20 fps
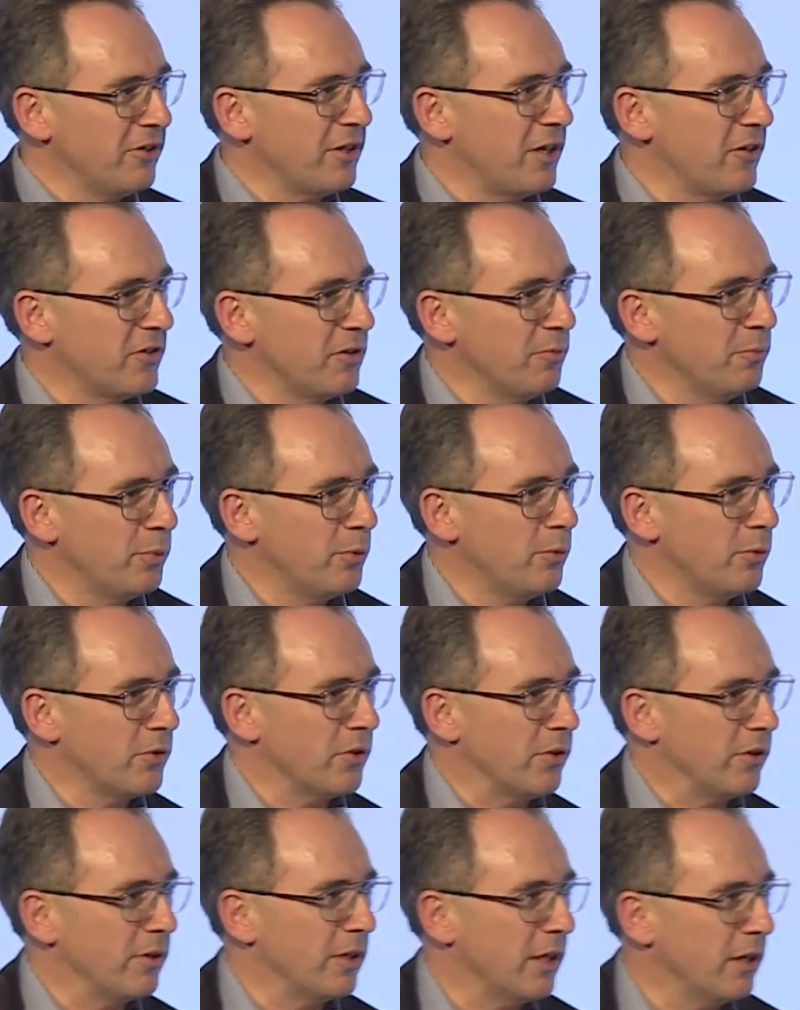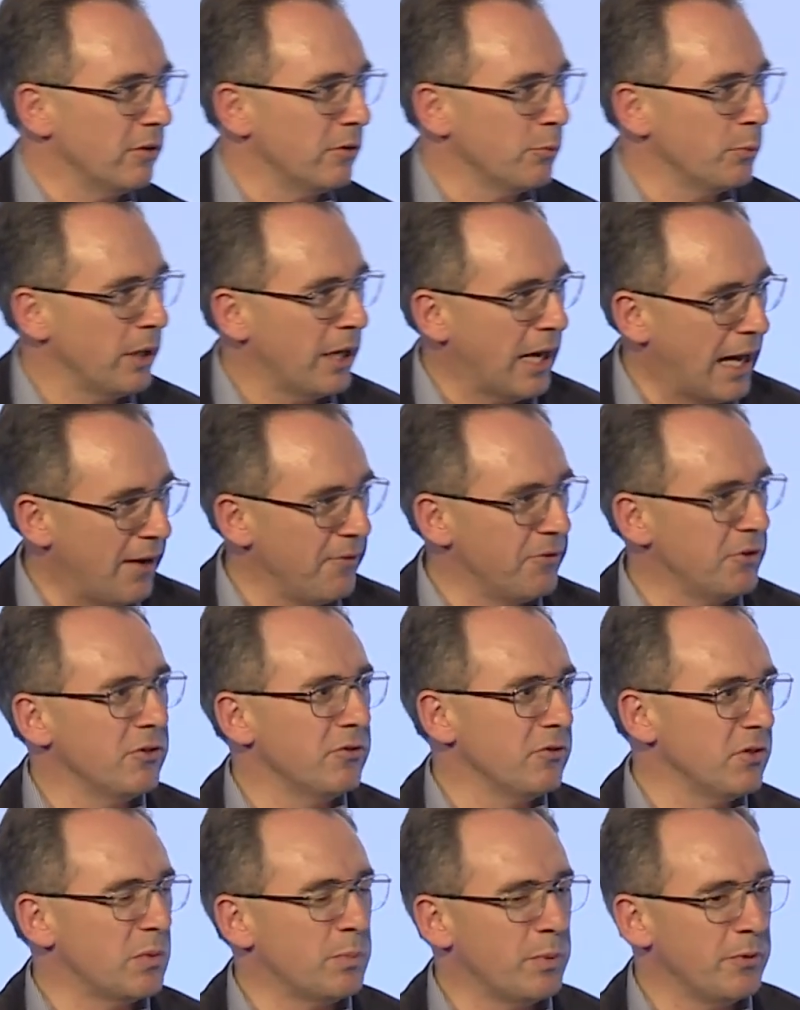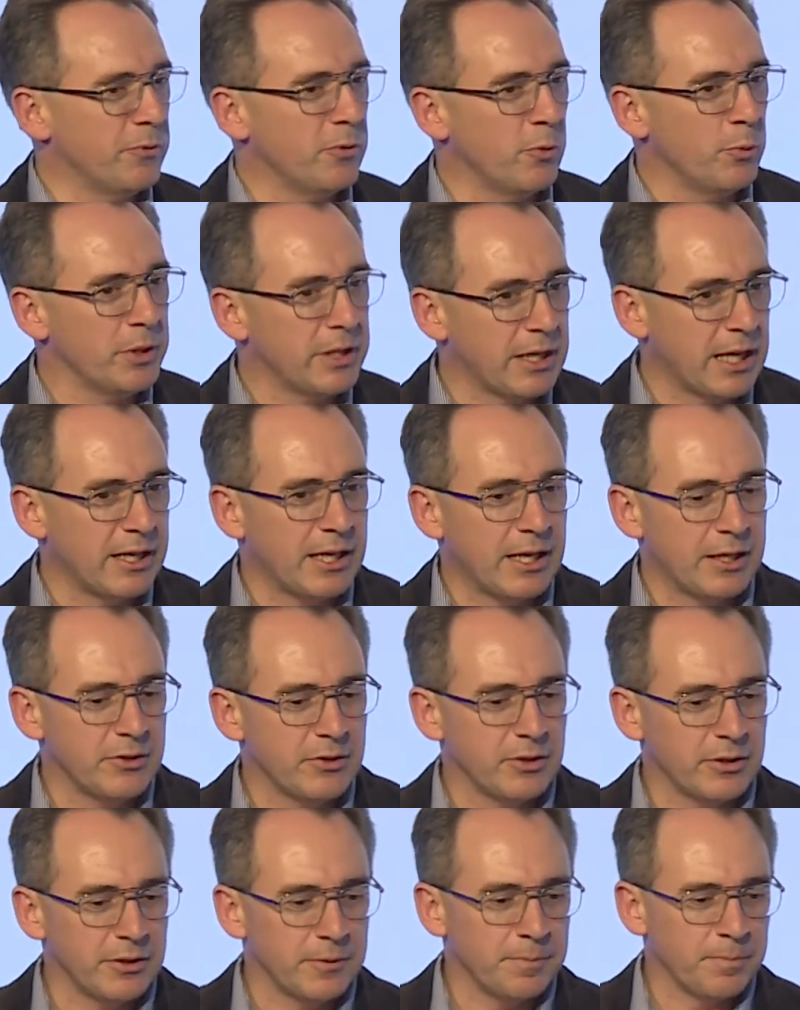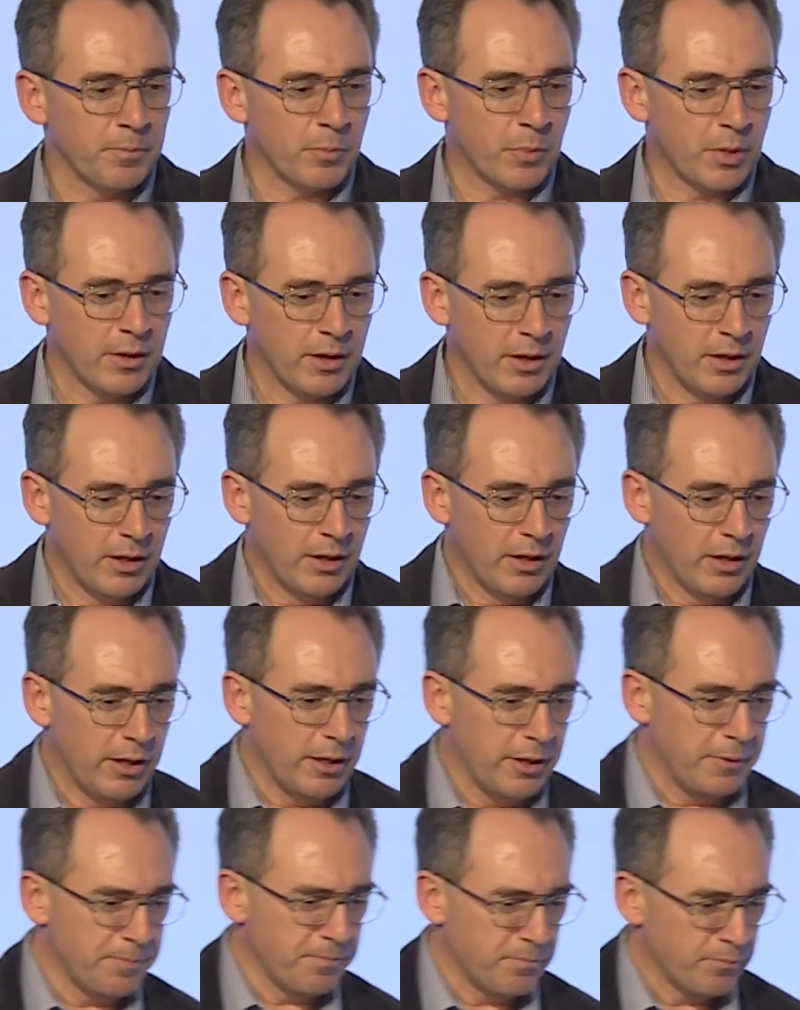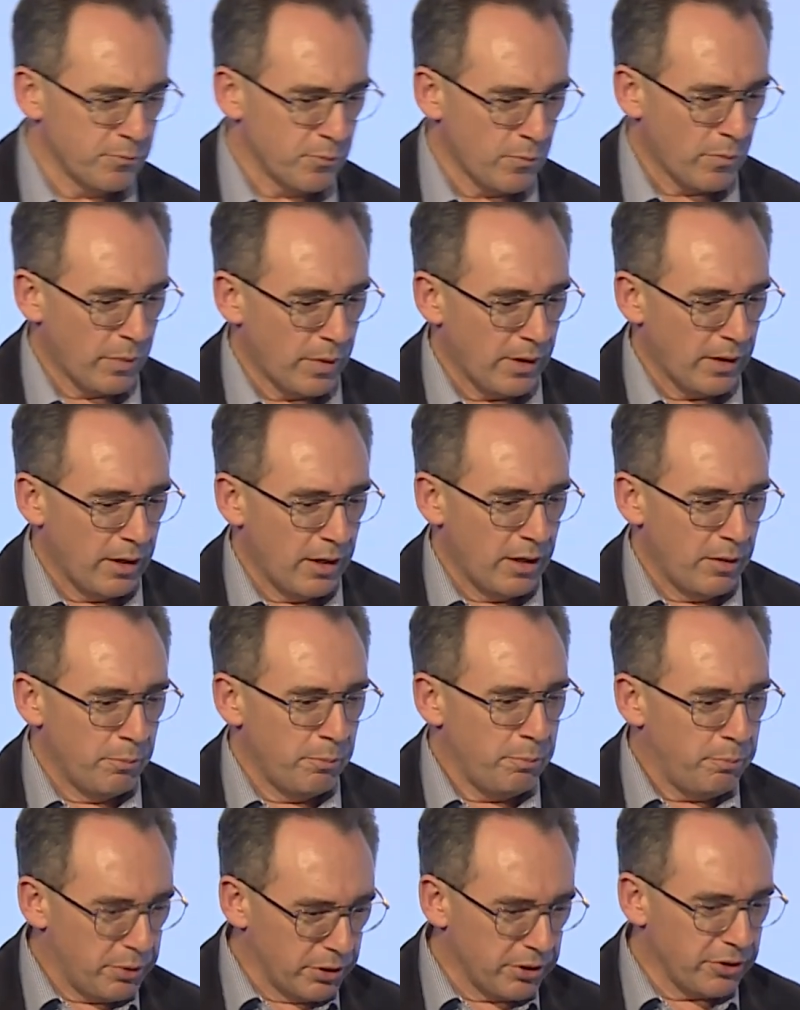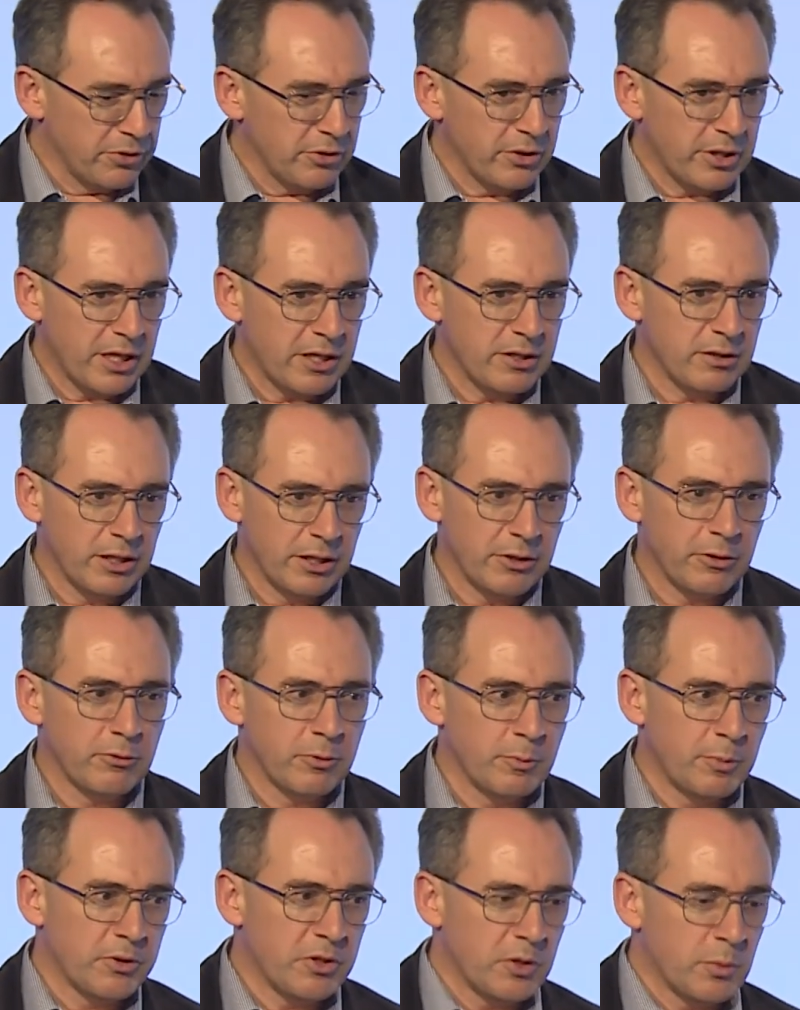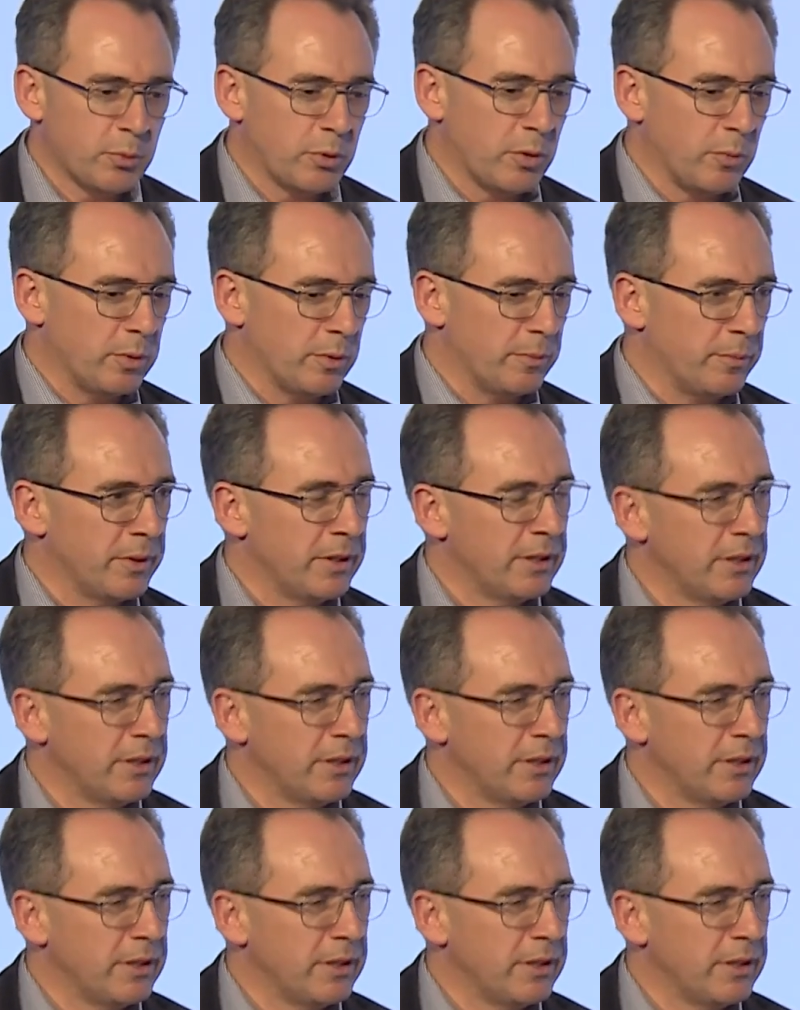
that's important. Yeah, that we have done this before. We can handle it. But on the other hand, like the robotic problem,